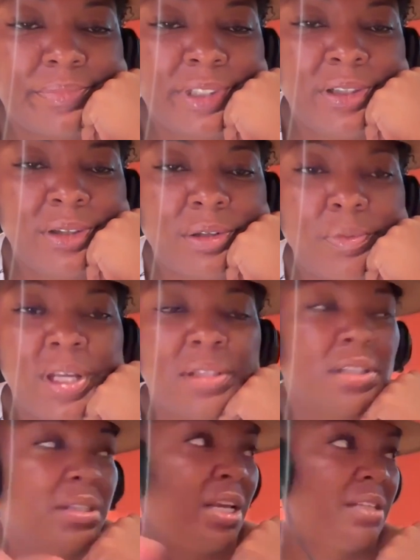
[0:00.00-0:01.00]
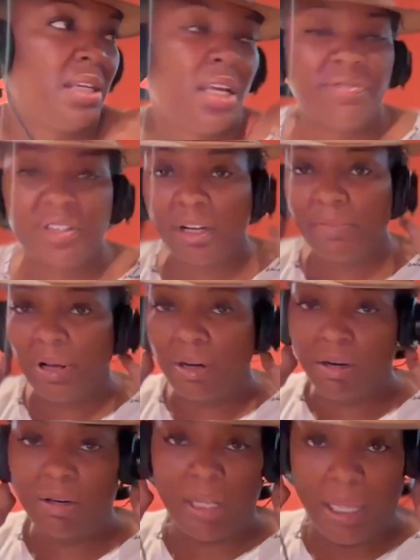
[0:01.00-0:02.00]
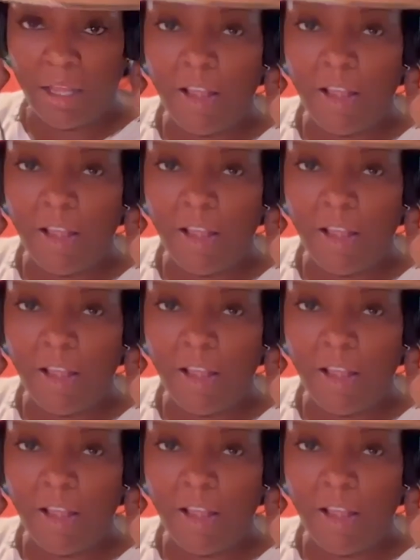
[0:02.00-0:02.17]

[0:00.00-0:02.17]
You know, the things that he said about her.